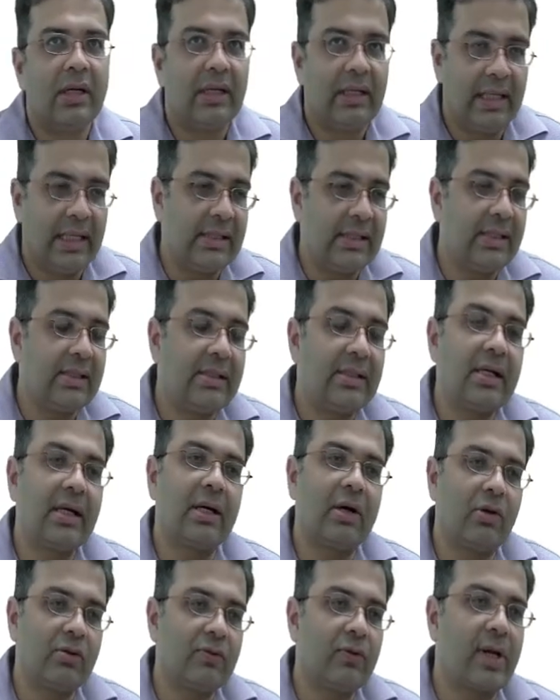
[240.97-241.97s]
SCC
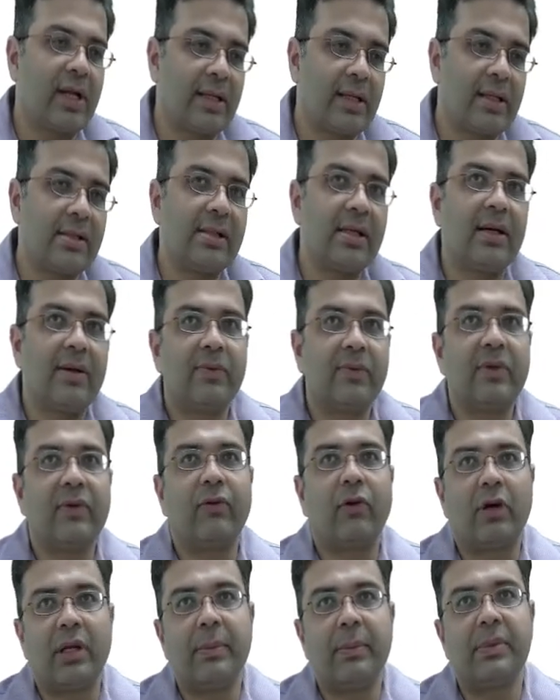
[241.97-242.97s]
account for, as I said, of the
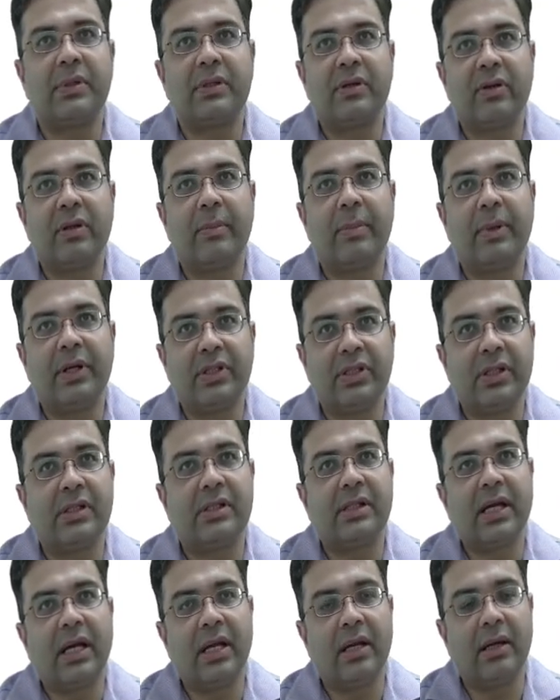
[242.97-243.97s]
40% of the
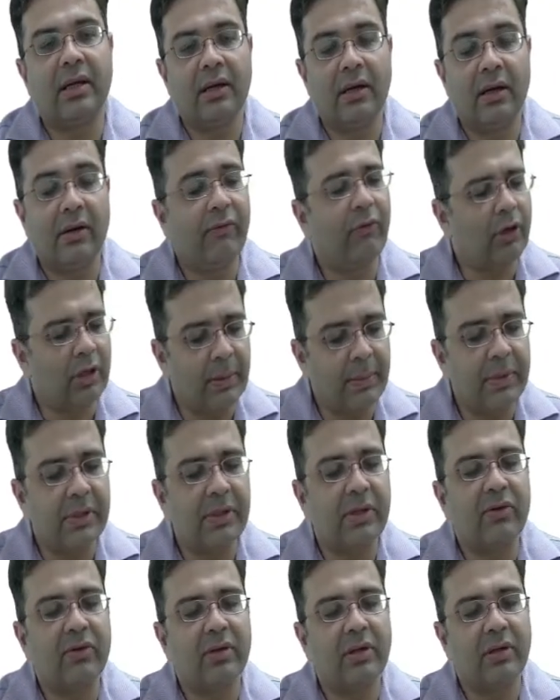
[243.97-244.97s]
patients and
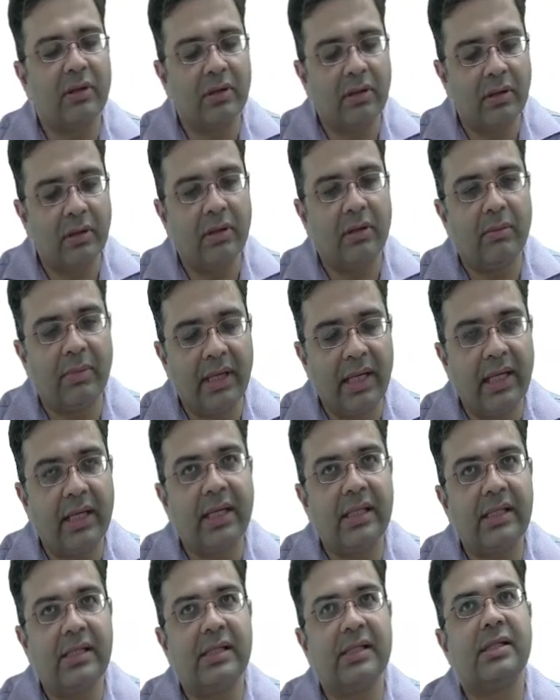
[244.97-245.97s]
40% uh, of the
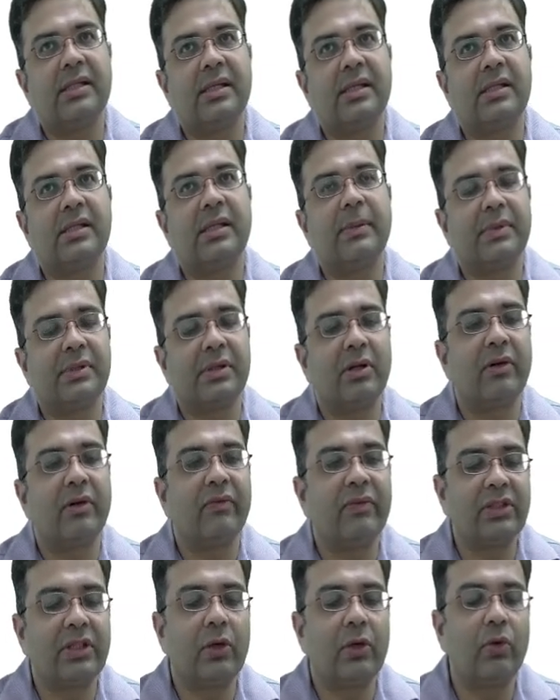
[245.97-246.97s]
malignancies and 60% of
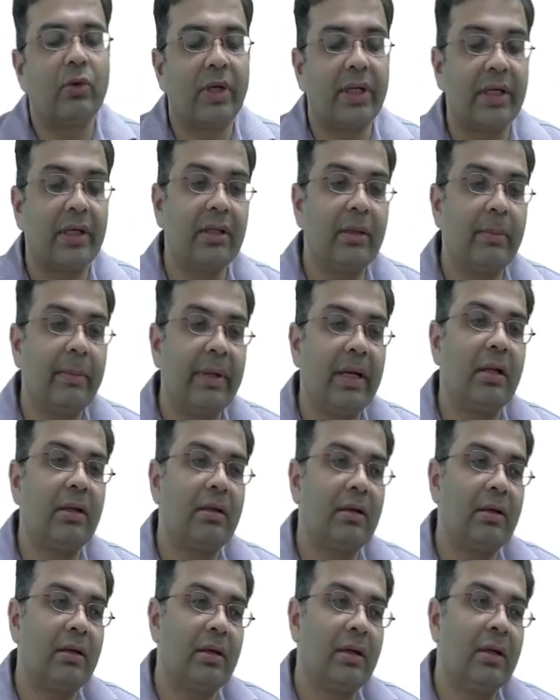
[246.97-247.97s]
which are located in the middle
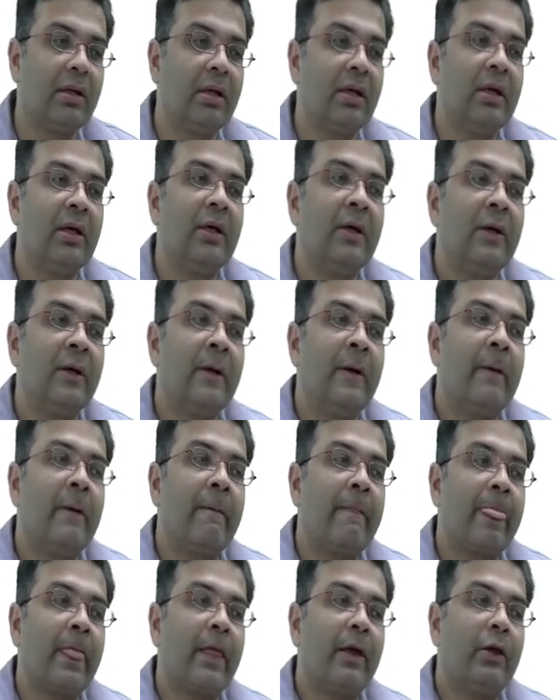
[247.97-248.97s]
third.
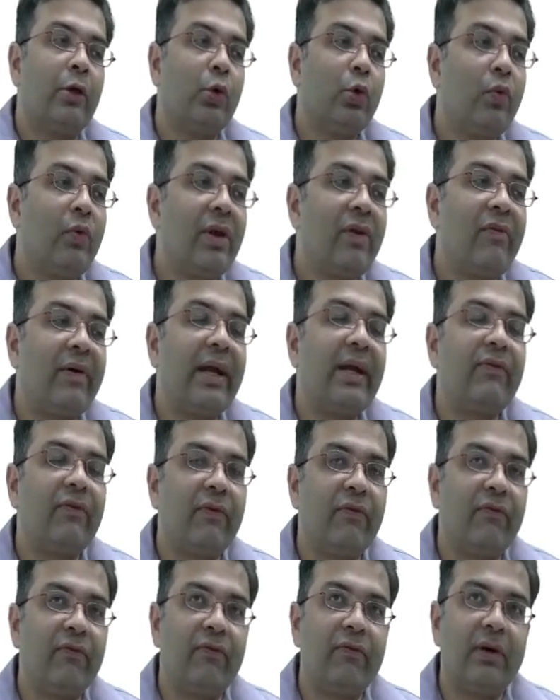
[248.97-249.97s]
You will find
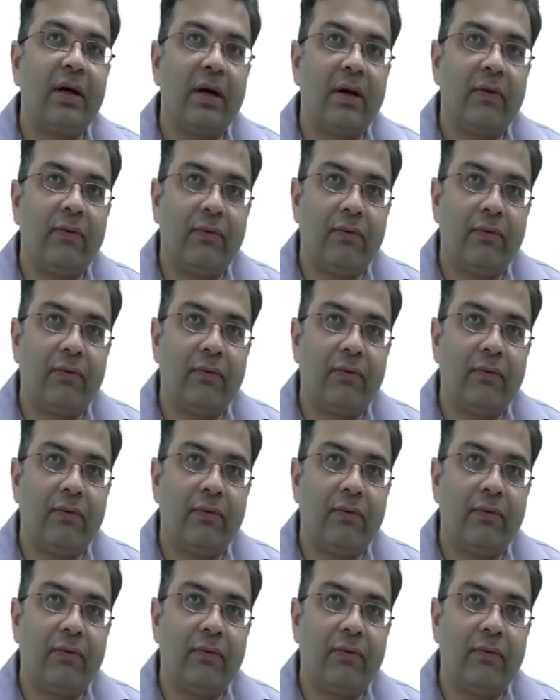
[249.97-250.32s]
40% uh,